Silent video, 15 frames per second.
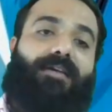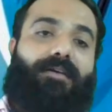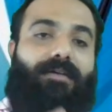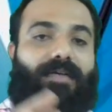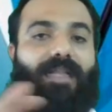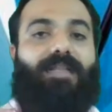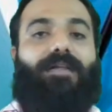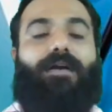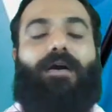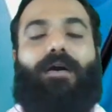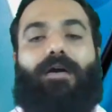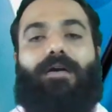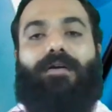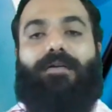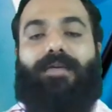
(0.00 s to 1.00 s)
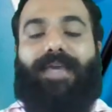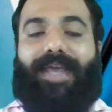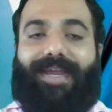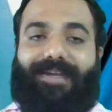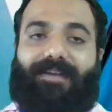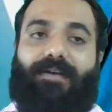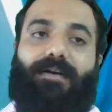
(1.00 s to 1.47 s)
get
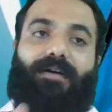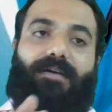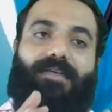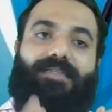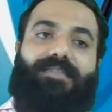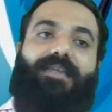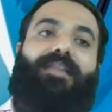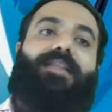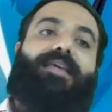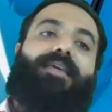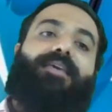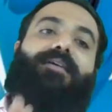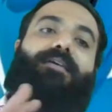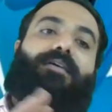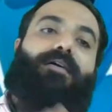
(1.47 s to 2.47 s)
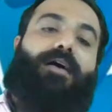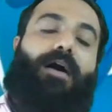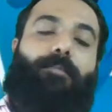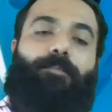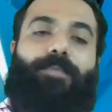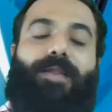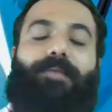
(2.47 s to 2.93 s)
easily uplift
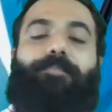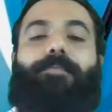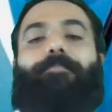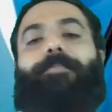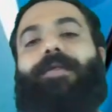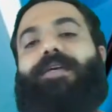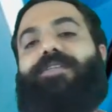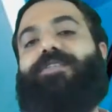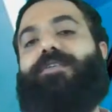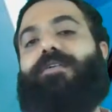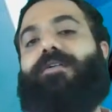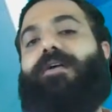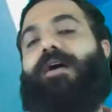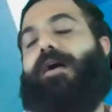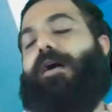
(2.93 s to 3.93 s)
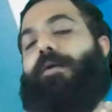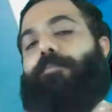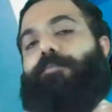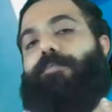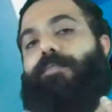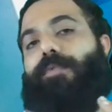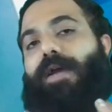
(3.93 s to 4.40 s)
pressure up at the
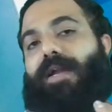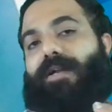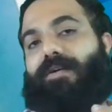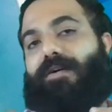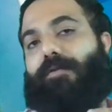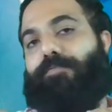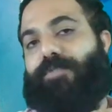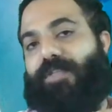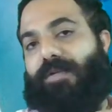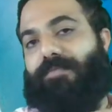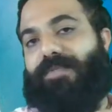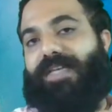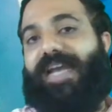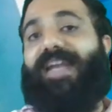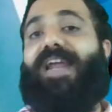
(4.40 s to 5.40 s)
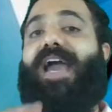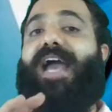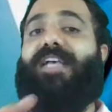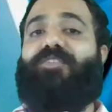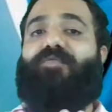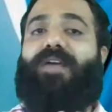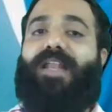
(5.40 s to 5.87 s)
upstream side as well as
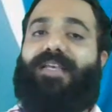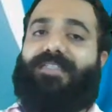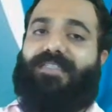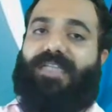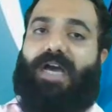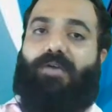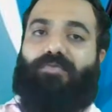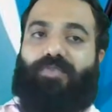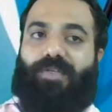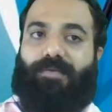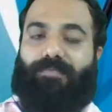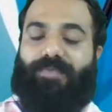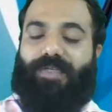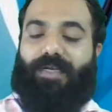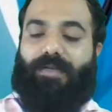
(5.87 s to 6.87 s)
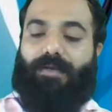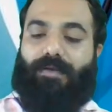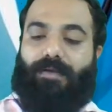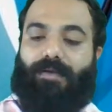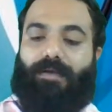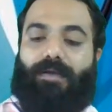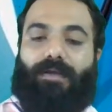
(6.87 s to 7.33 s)
downstream side. Done?
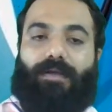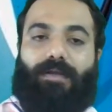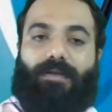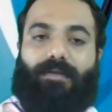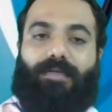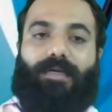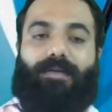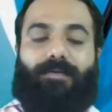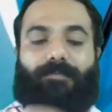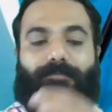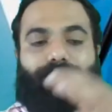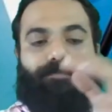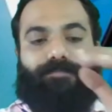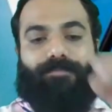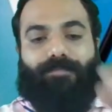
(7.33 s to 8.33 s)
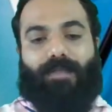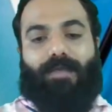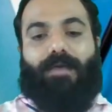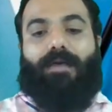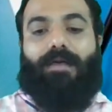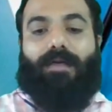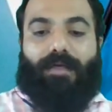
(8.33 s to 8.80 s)
Thank
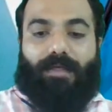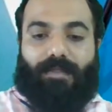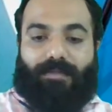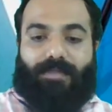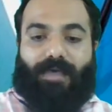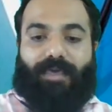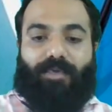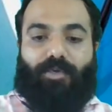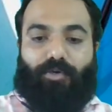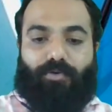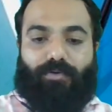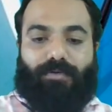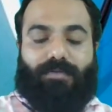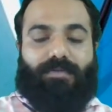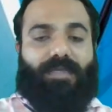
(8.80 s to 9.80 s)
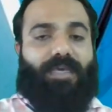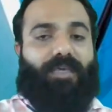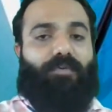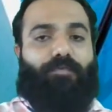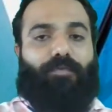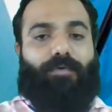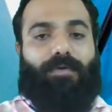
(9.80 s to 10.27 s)
you for
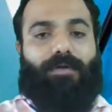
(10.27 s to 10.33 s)
attention.